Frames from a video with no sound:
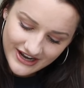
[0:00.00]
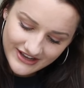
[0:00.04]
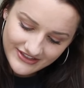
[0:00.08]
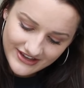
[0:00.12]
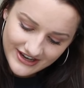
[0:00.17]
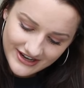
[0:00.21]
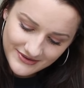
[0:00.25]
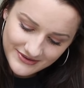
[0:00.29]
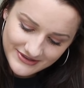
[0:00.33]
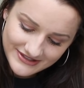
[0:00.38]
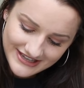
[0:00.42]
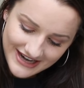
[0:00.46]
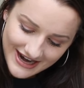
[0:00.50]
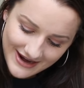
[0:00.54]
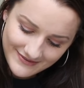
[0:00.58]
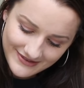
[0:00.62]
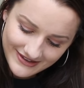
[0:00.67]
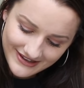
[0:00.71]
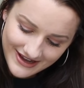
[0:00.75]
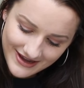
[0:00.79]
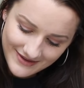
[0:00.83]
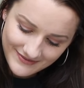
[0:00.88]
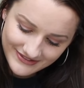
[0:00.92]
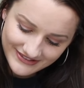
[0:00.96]
I thought it was time
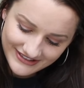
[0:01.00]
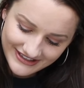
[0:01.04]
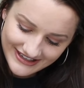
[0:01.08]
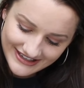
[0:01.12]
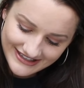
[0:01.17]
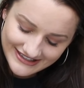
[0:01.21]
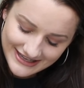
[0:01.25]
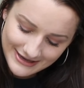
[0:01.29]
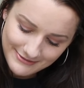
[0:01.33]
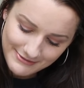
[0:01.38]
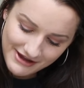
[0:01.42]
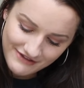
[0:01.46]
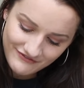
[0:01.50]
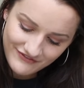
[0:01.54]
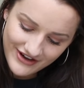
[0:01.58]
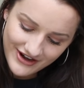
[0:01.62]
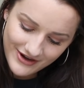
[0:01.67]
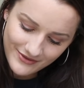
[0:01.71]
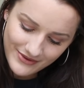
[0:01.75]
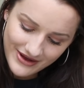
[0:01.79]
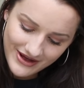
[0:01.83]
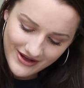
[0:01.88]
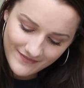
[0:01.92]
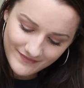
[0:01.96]
to come clean and say my
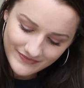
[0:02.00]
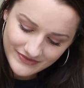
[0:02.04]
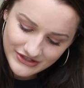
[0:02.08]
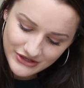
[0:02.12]
farewell.